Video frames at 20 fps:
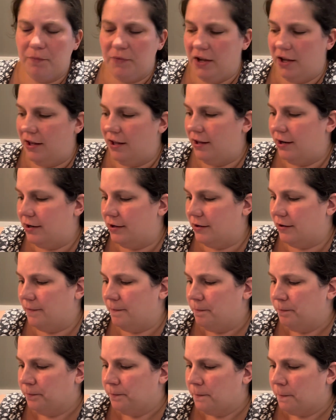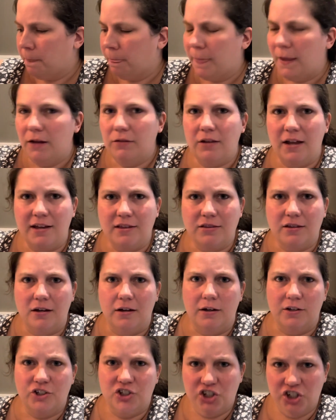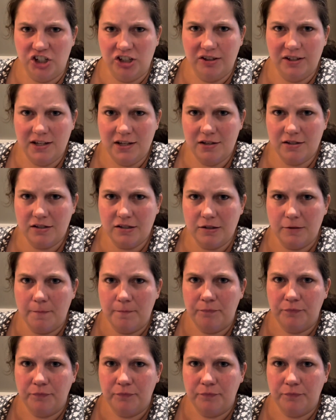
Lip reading: in like the chilies.